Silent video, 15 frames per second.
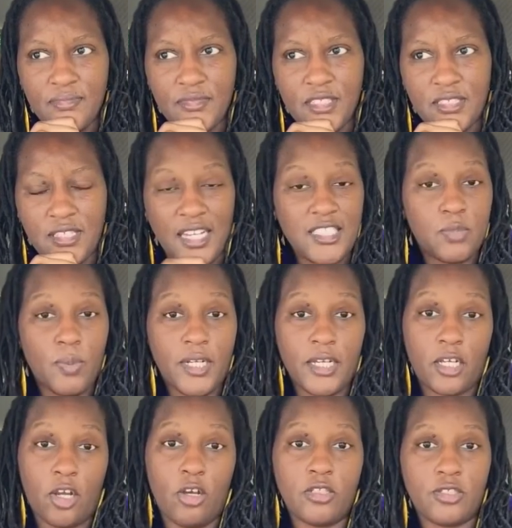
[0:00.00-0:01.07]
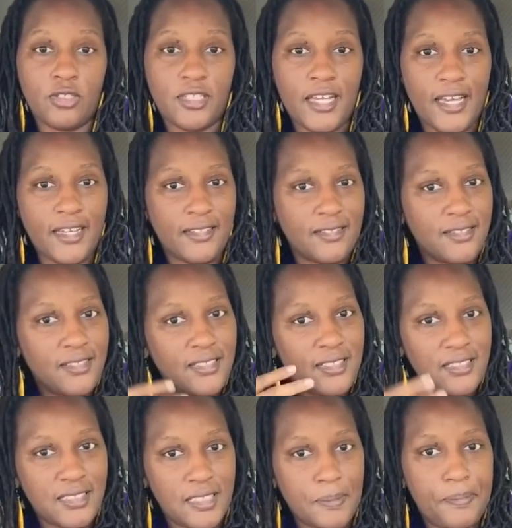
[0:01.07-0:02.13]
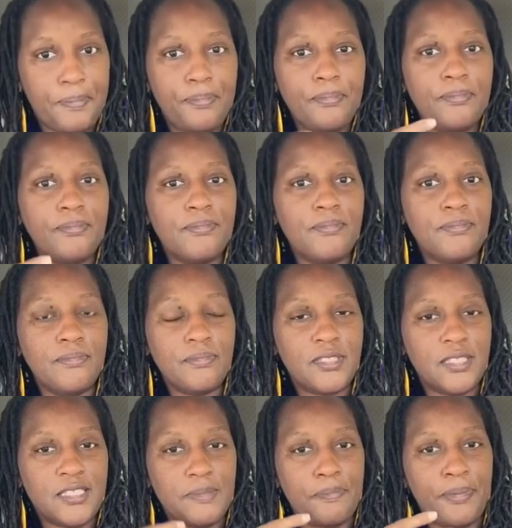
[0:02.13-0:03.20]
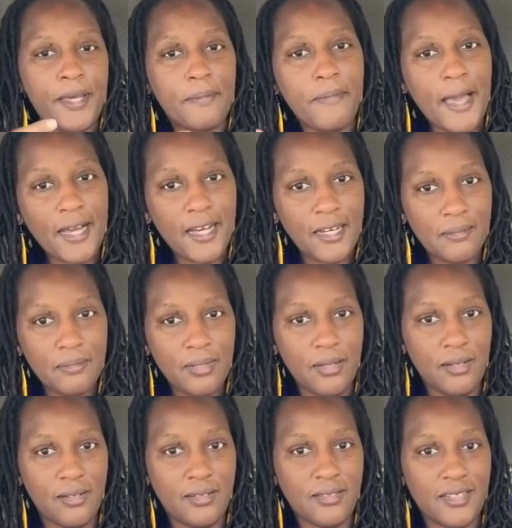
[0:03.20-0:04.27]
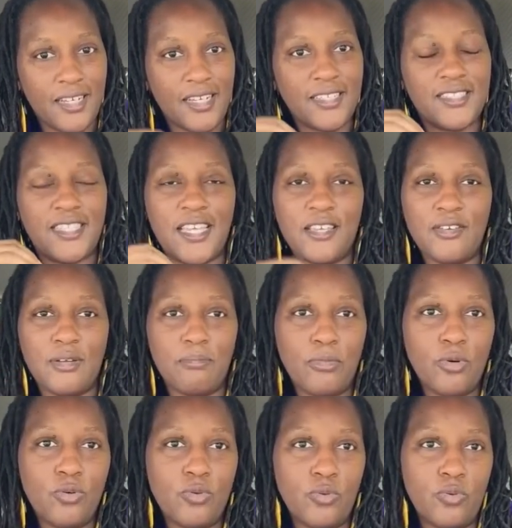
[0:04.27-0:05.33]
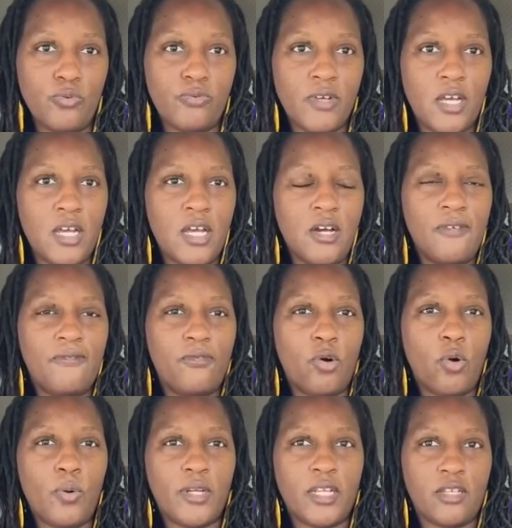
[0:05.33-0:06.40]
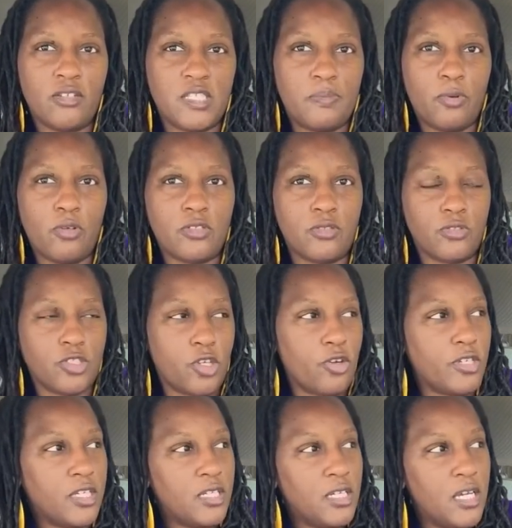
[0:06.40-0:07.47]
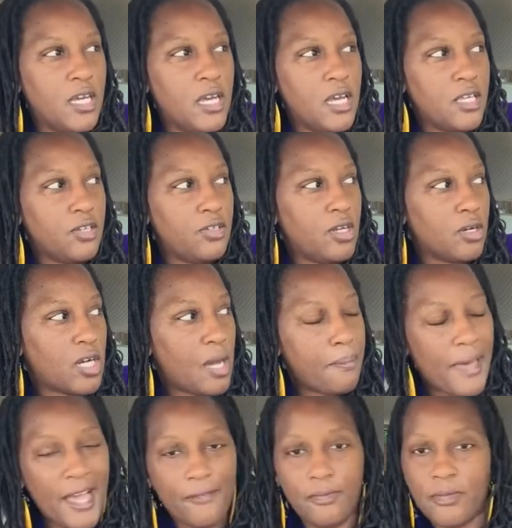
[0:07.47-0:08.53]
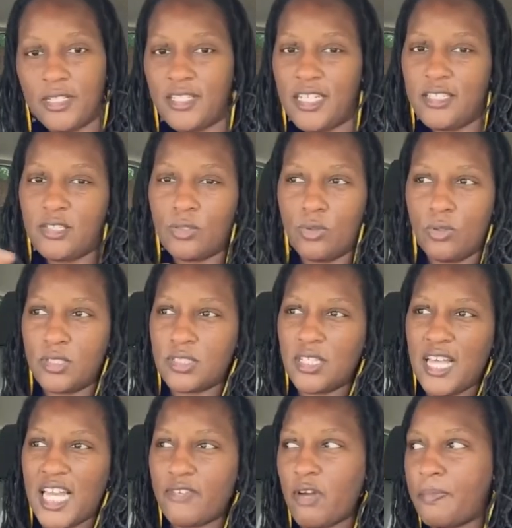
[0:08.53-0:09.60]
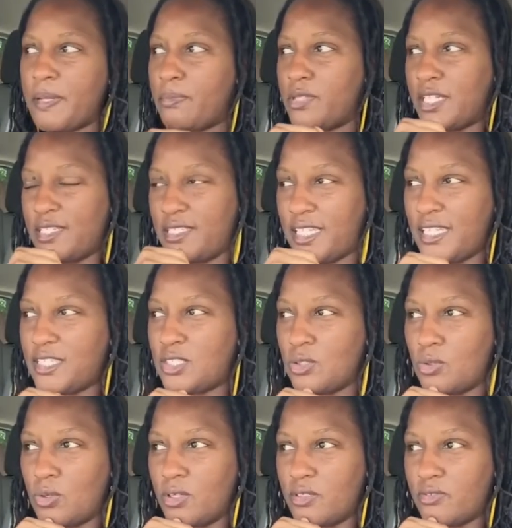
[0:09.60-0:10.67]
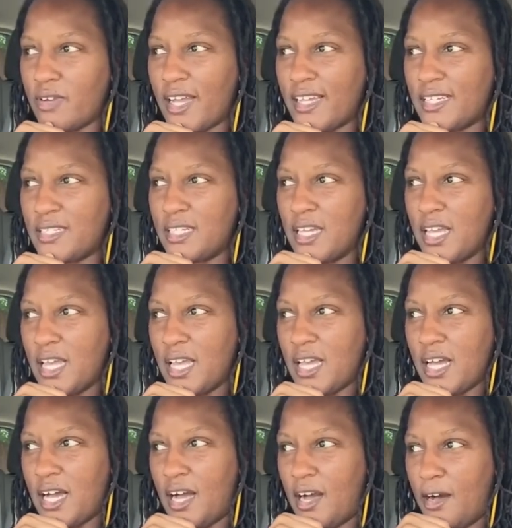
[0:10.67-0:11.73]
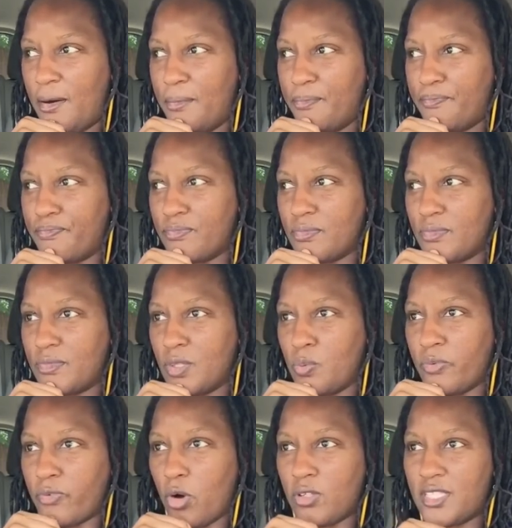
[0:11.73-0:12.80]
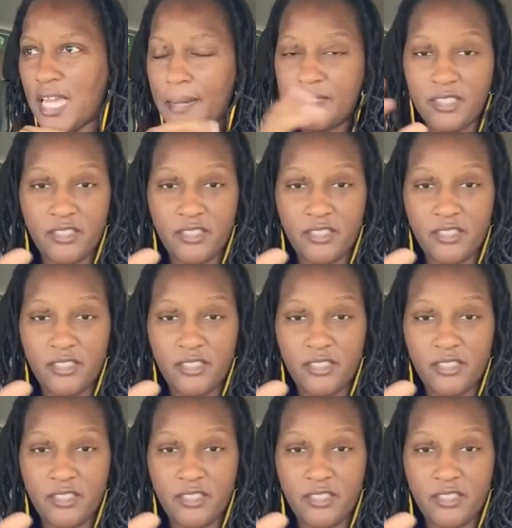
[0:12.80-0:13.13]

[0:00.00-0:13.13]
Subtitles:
So I just want to encourage you today to pick back up and continue to move forward in your spiritual journey. You know, come back from the detours. A lot of our people done detoured, right? with all types of